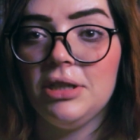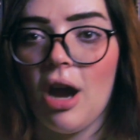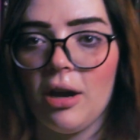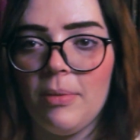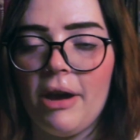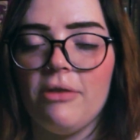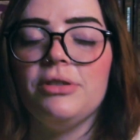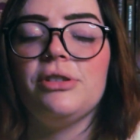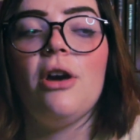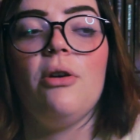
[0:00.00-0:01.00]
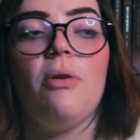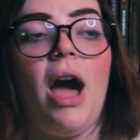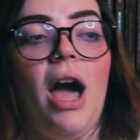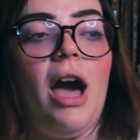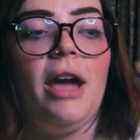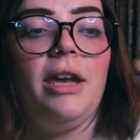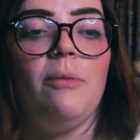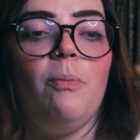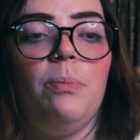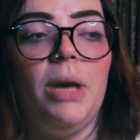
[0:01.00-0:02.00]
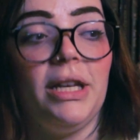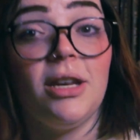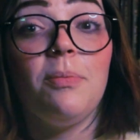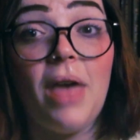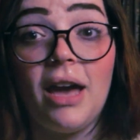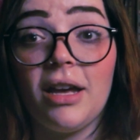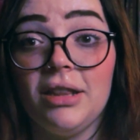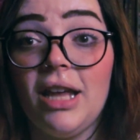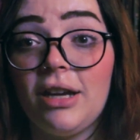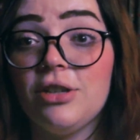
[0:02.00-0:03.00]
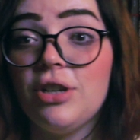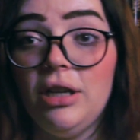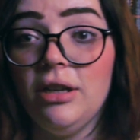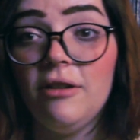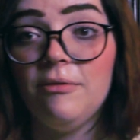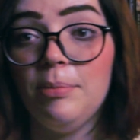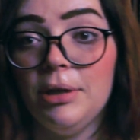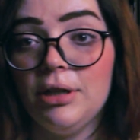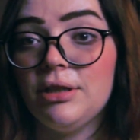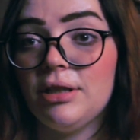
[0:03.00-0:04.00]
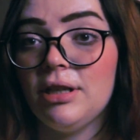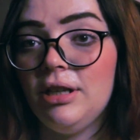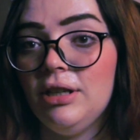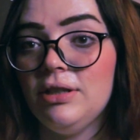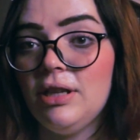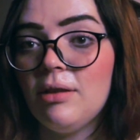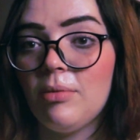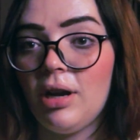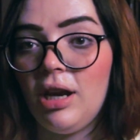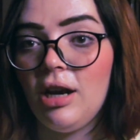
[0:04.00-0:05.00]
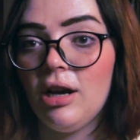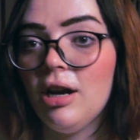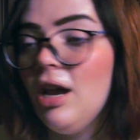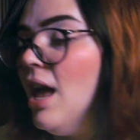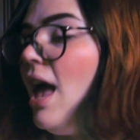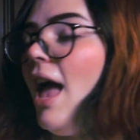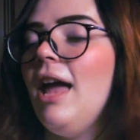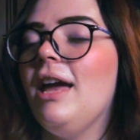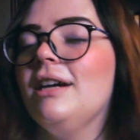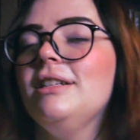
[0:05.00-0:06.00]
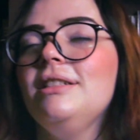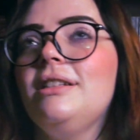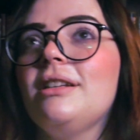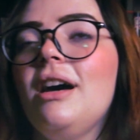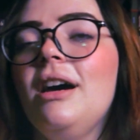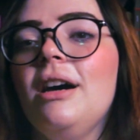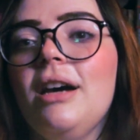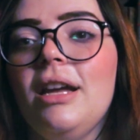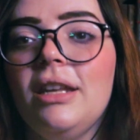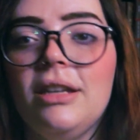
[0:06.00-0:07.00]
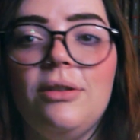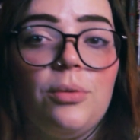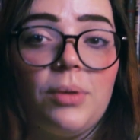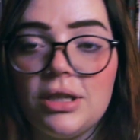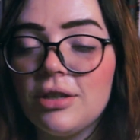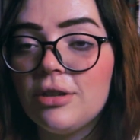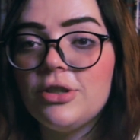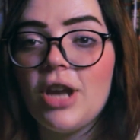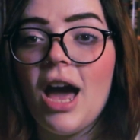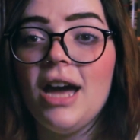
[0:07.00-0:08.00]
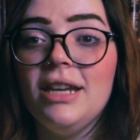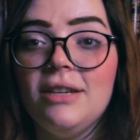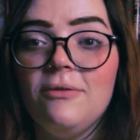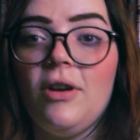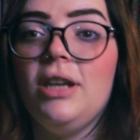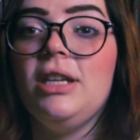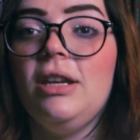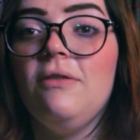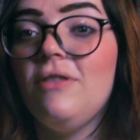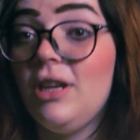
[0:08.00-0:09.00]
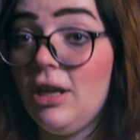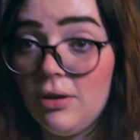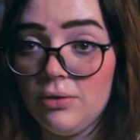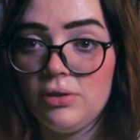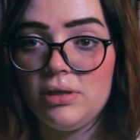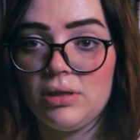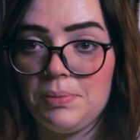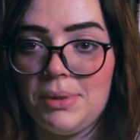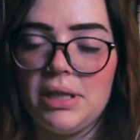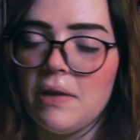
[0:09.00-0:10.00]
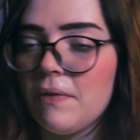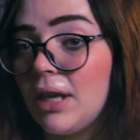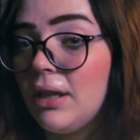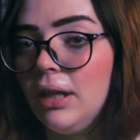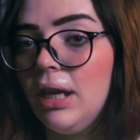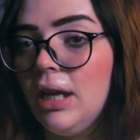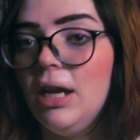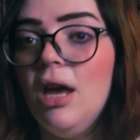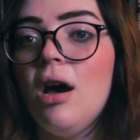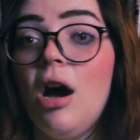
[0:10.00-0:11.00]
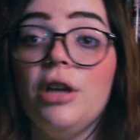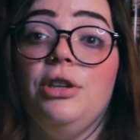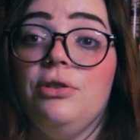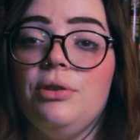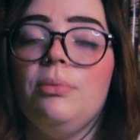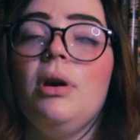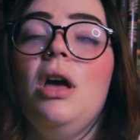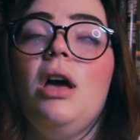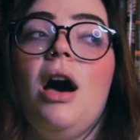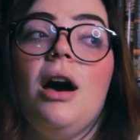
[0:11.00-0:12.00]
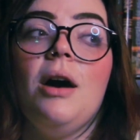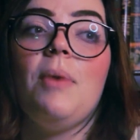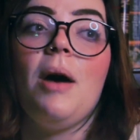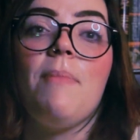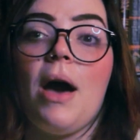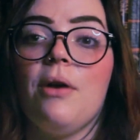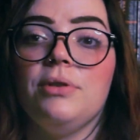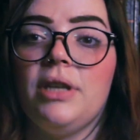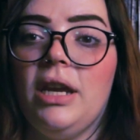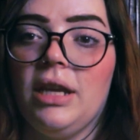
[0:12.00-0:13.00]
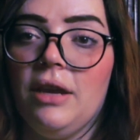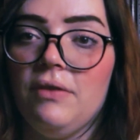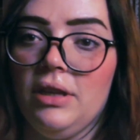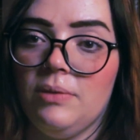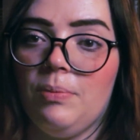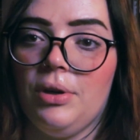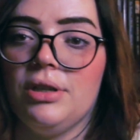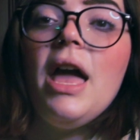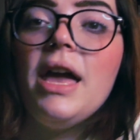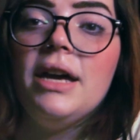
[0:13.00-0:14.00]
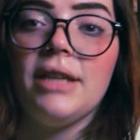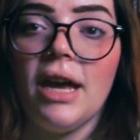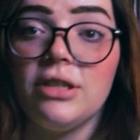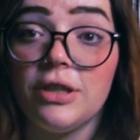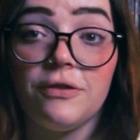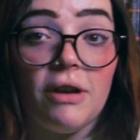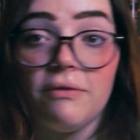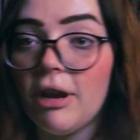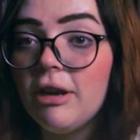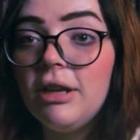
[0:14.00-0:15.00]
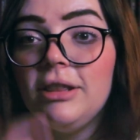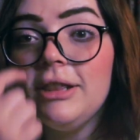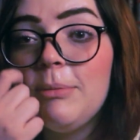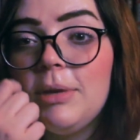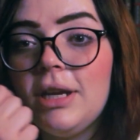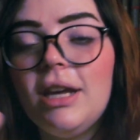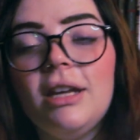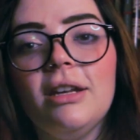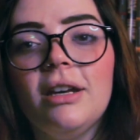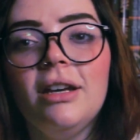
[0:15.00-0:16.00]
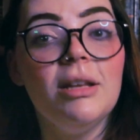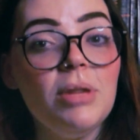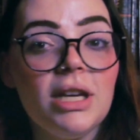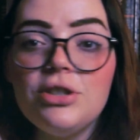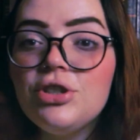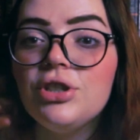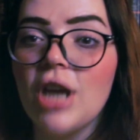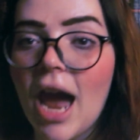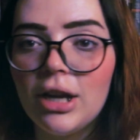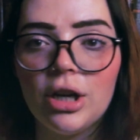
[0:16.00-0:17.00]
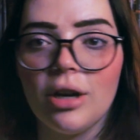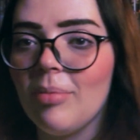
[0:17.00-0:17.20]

talk about. So I picked up that collection of books. You can see them right here. And I did research. I didn't find any videos specifically on YouTube about any of these books, and I just found very limited chatter